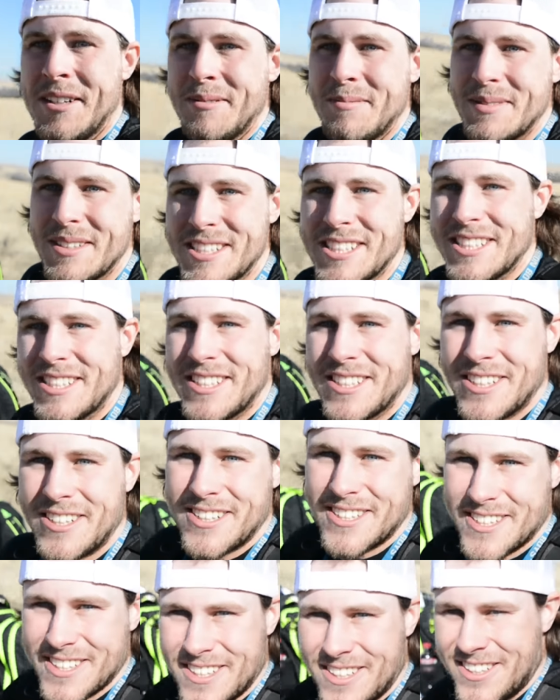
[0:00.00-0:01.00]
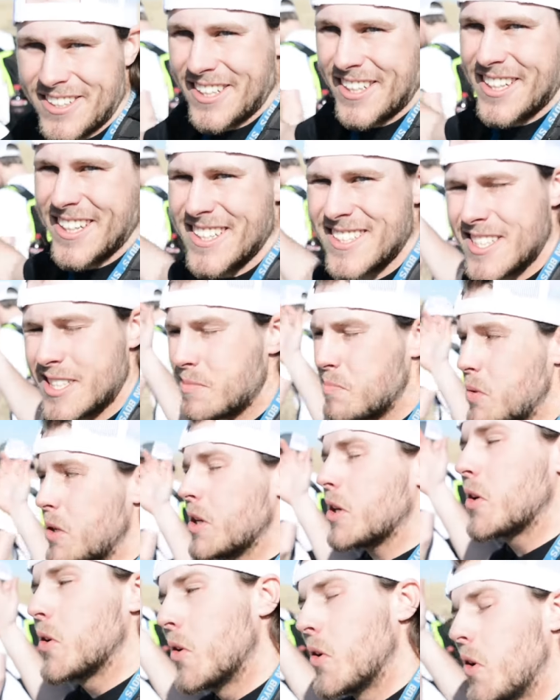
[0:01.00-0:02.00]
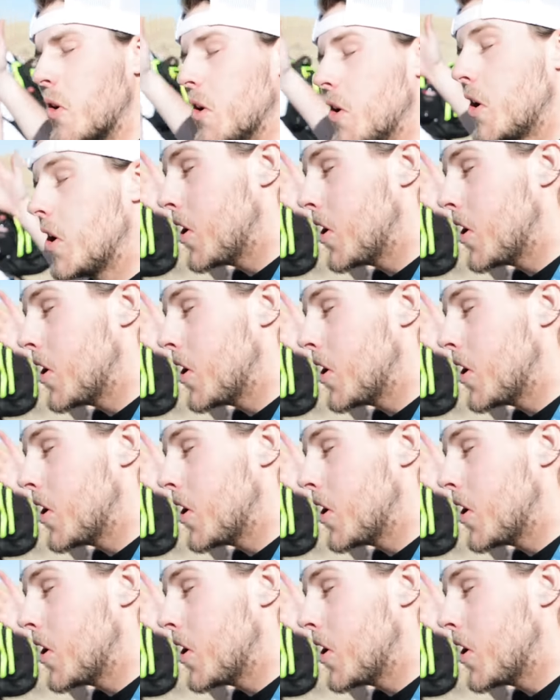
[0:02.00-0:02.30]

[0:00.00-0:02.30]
But just seriously, look at this. It's pretty cool.